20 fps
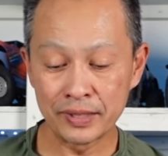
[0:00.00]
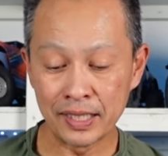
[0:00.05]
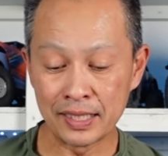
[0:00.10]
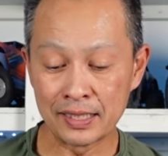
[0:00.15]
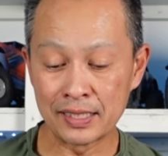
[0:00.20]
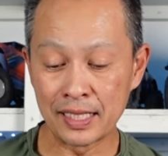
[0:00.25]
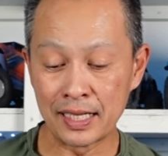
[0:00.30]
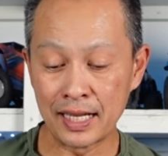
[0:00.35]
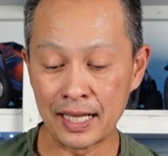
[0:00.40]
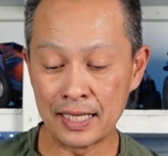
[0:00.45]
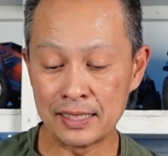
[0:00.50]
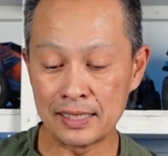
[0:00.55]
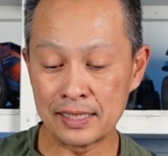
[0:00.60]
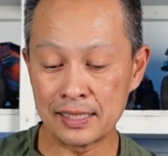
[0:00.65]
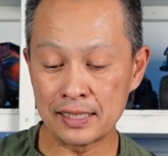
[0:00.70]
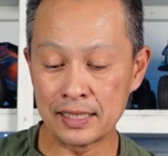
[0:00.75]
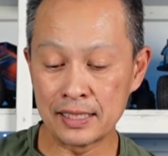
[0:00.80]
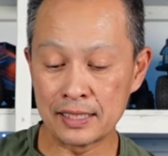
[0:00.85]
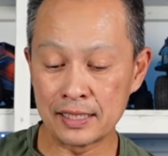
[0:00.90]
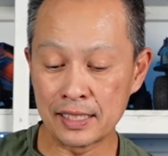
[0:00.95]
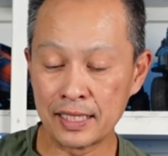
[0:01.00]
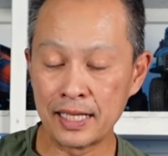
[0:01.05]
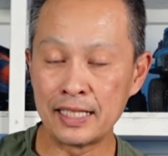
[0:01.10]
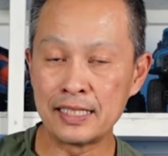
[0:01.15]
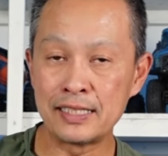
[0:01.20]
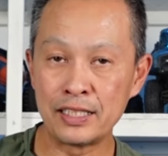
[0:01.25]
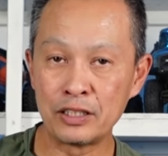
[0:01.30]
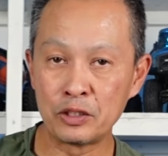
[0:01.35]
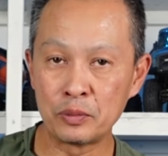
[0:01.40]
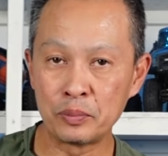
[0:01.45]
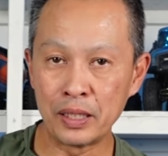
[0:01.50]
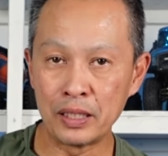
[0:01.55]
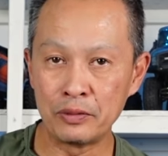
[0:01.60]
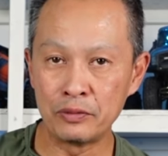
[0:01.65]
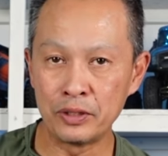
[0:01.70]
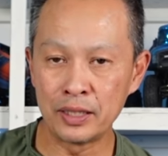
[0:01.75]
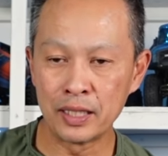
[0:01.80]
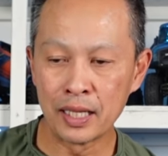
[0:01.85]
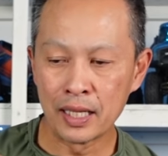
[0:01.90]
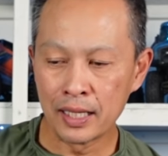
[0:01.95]
it's a nice thing to play
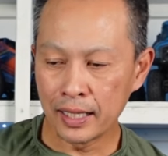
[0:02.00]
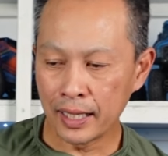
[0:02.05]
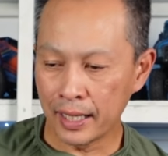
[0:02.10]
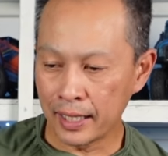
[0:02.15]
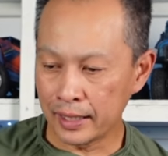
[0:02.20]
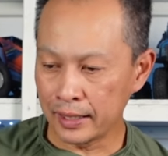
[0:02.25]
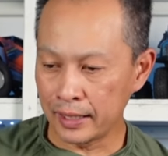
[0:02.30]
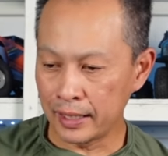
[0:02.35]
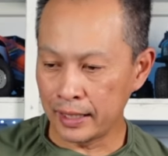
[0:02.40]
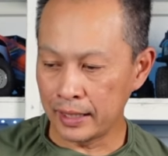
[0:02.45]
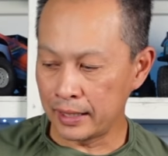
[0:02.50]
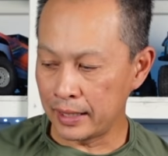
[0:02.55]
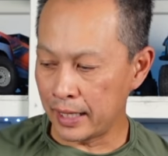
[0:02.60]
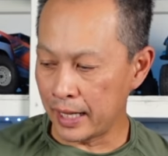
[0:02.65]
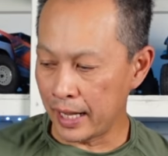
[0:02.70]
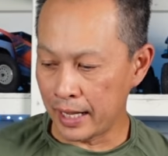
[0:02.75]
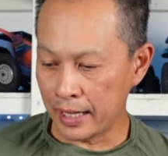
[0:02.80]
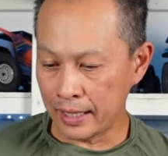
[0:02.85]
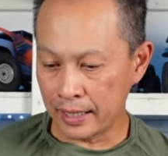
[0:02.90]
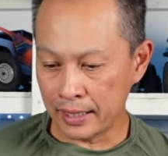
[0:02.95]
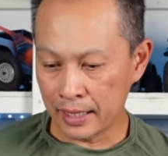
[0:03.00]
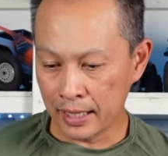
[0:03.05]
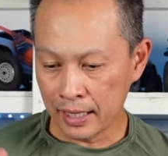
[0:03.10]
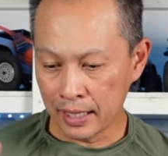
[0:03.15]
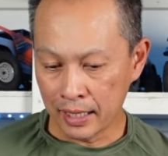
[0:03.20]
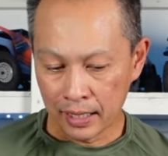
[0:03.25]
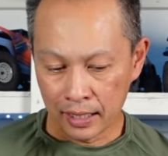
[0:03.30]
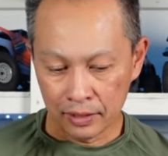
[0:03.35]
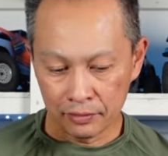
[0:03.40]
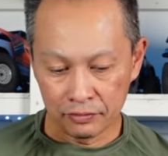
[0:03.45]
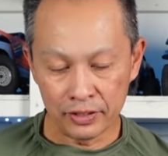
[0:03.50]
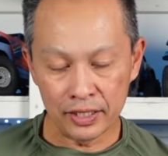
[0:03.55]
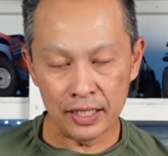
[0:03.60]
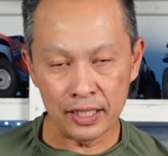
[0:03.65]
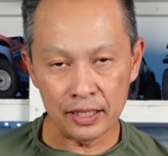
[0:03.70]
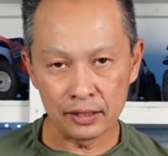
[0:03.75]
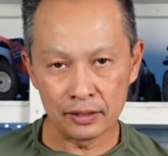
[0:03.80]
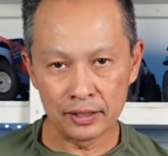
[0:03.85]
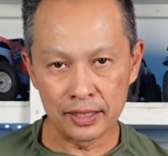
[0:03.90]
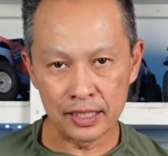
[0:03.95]
with. And in a
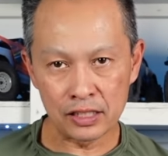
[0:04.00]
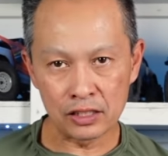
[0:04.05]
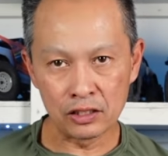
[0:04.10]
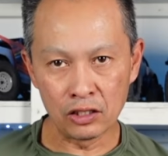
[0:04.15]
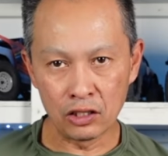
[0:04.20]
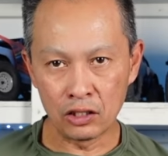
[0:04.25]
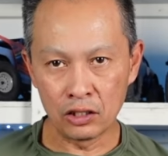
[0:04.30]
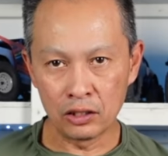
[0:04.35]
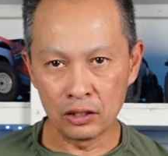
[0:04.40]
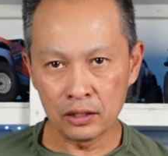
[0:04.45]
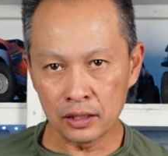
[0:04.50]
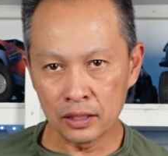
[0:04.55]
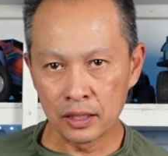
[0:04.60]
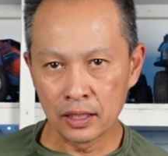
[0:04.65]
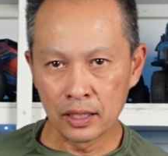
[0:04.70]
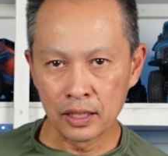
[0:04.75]
vehicle this long,